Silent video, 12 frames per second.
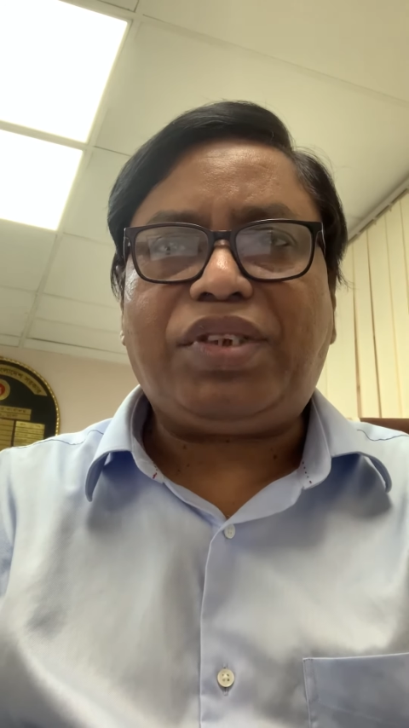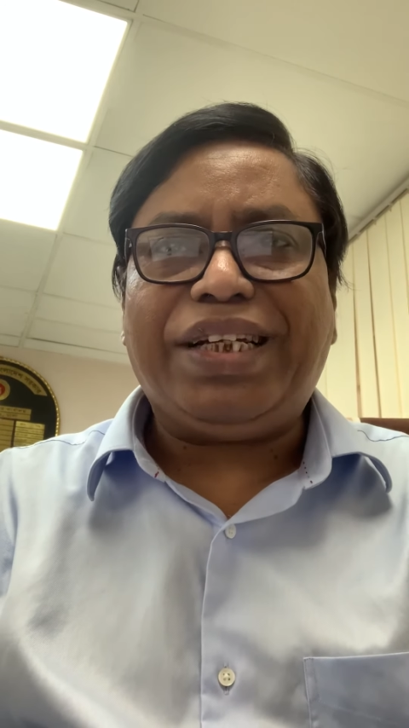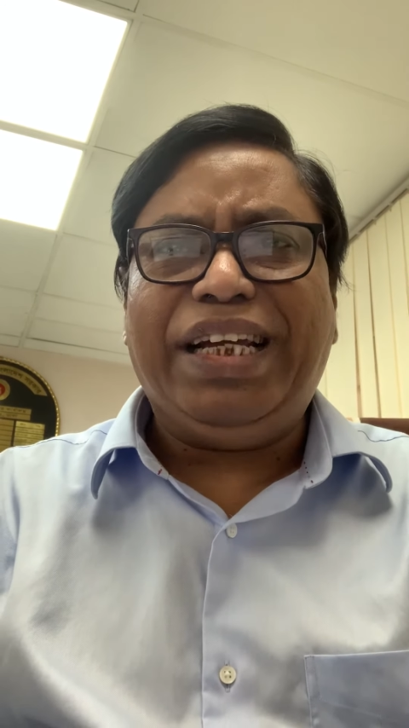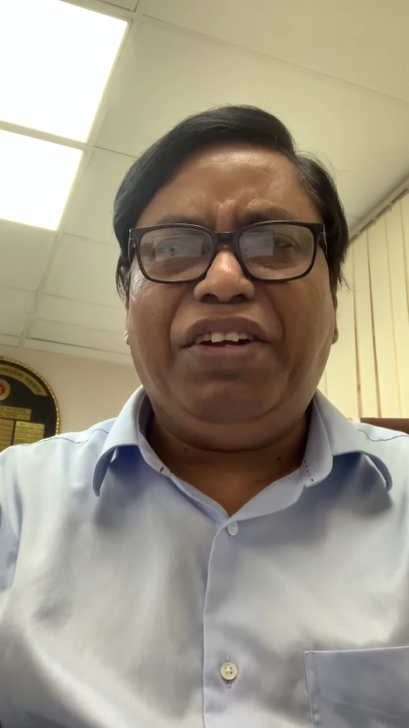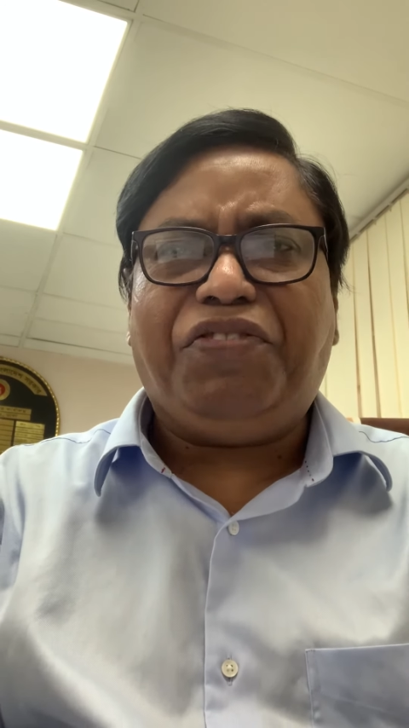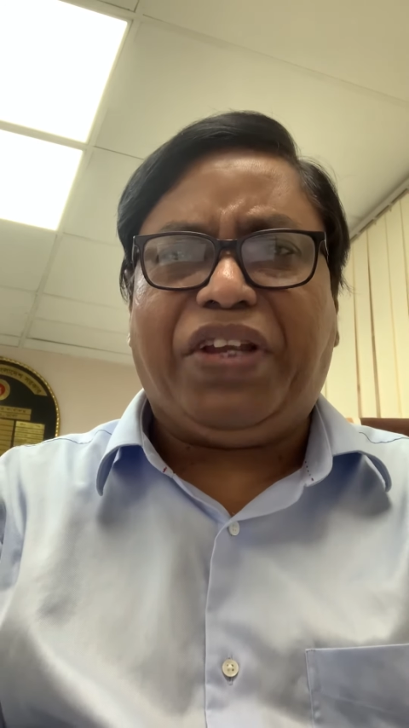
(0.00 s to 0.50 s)

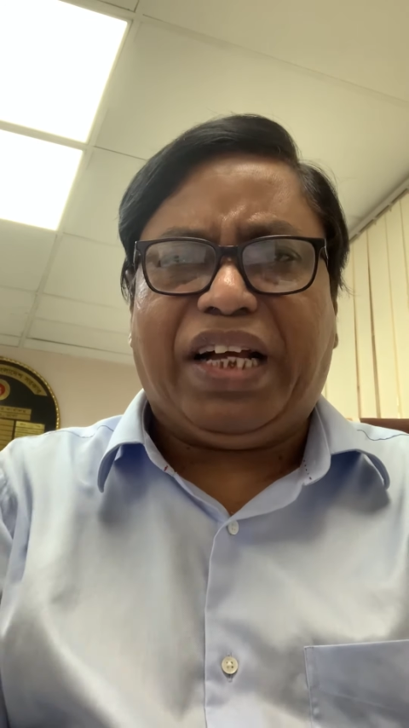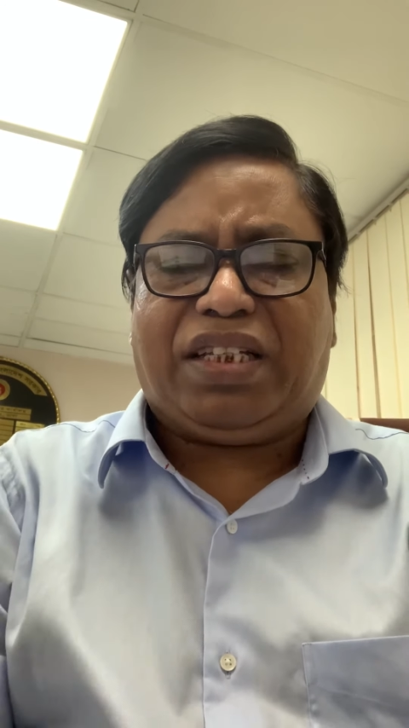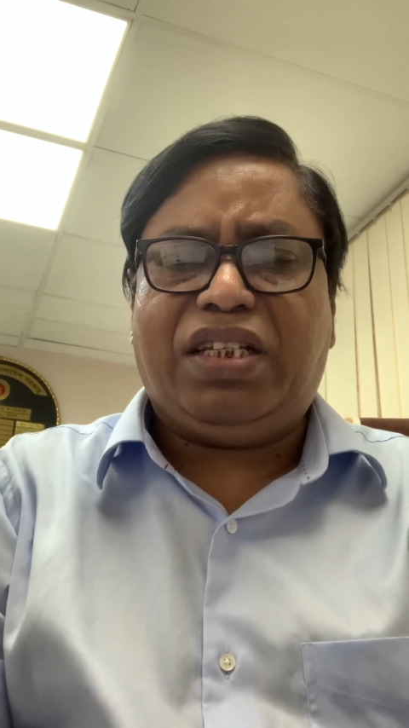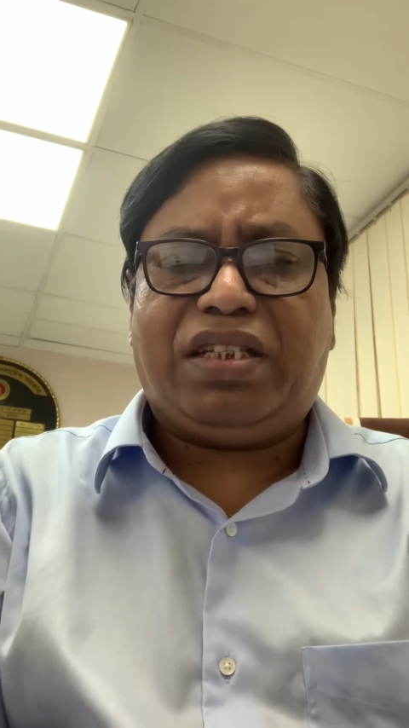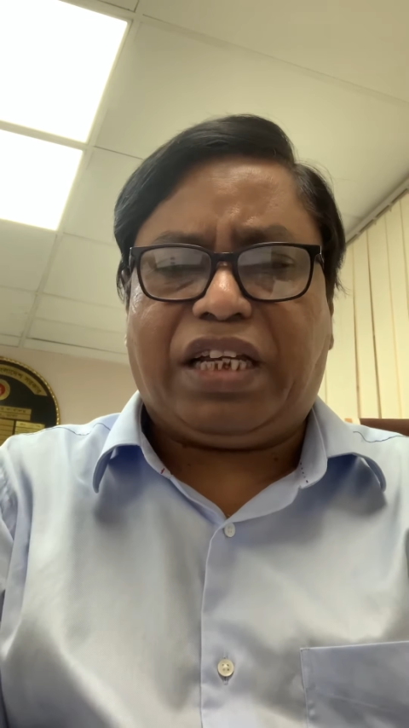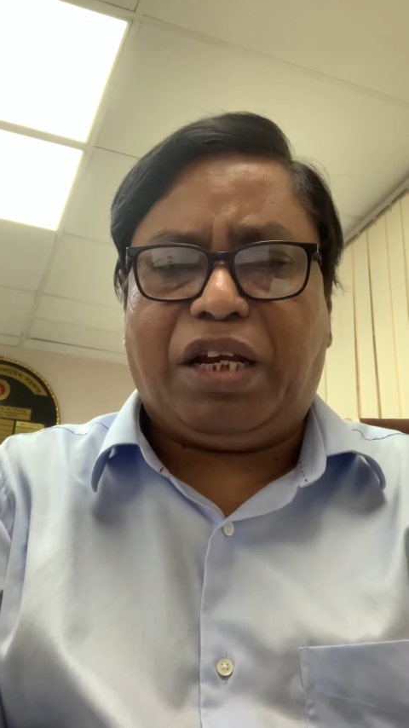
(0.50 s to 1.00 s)
if tax
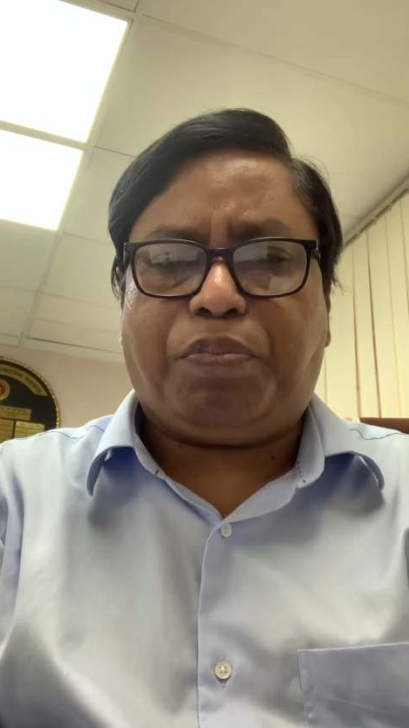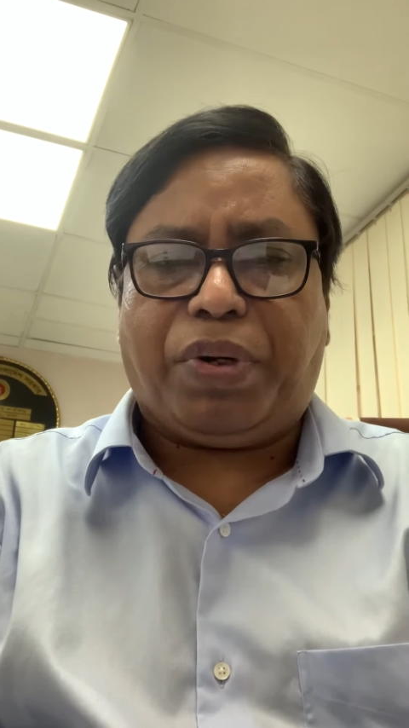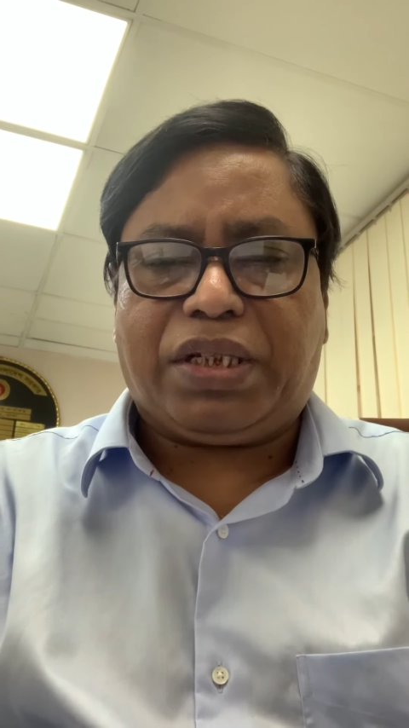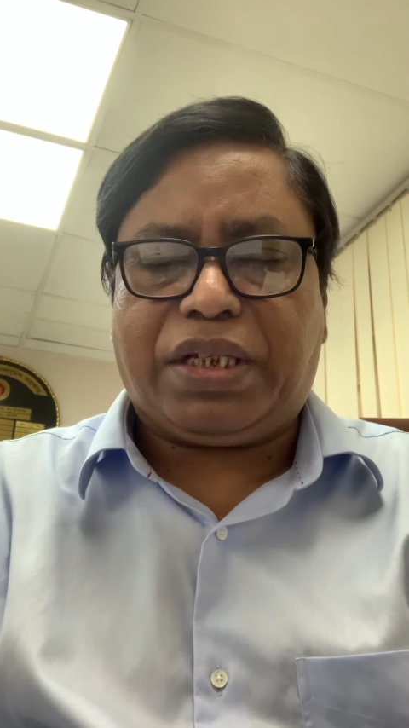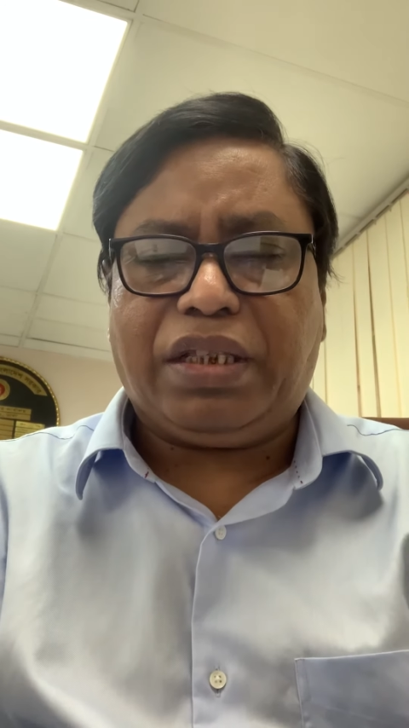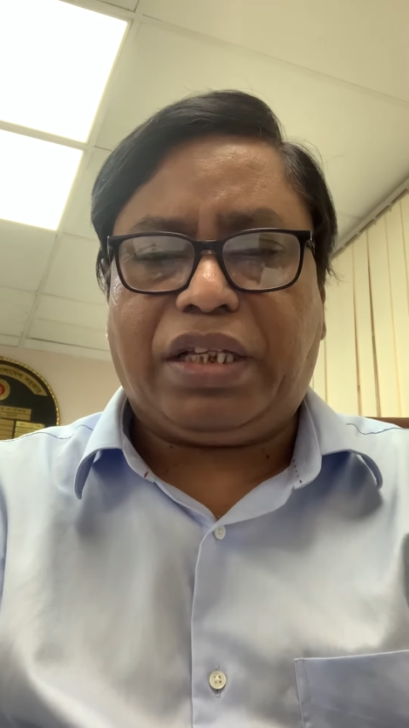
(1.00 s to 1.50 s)
is
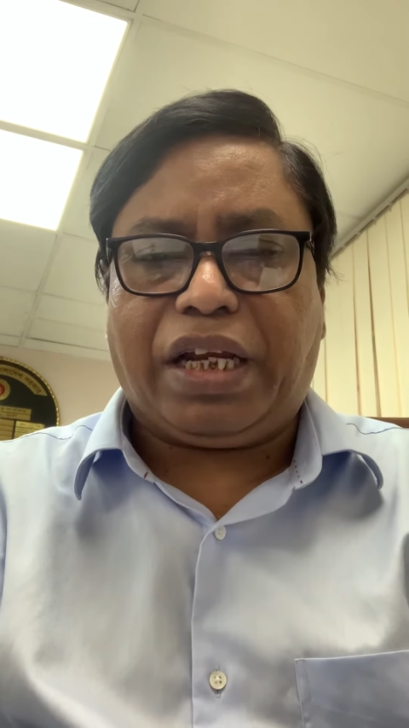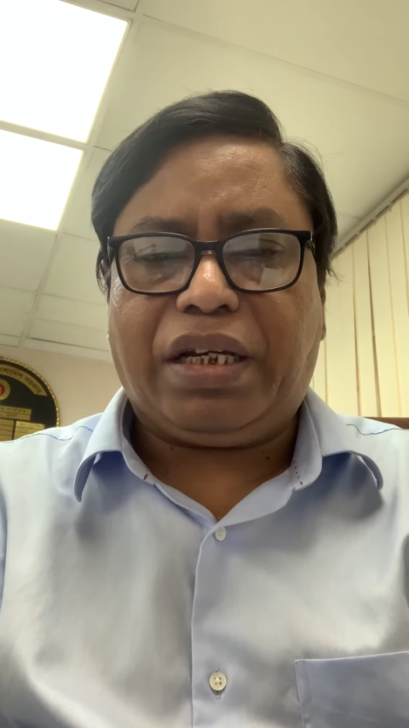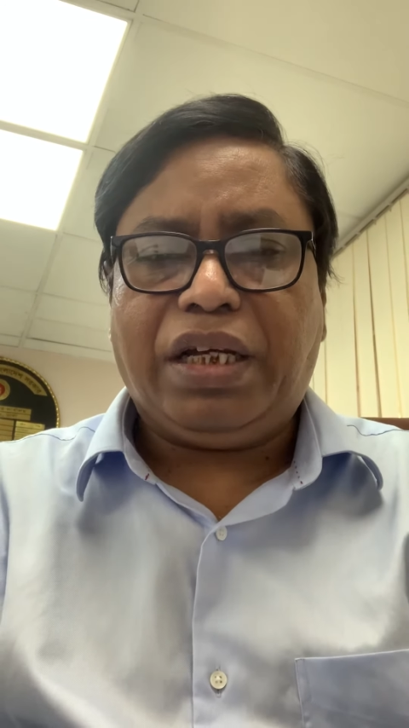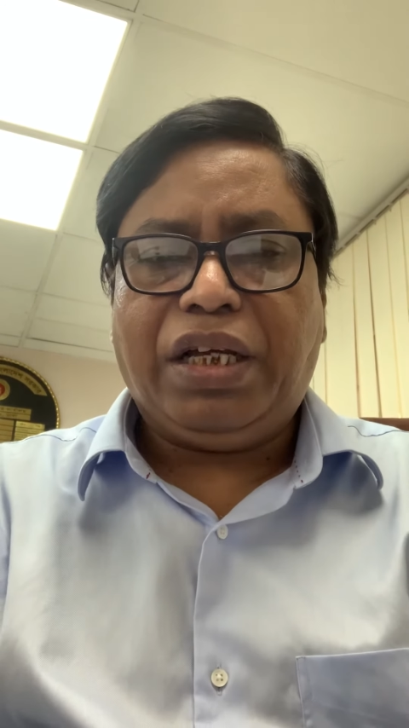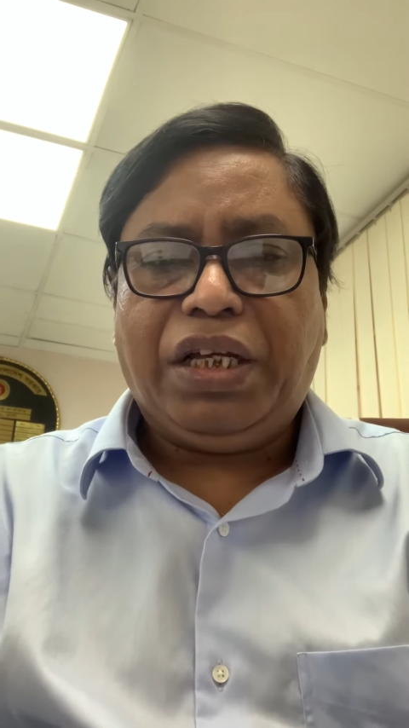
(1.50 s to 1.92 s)
10%, then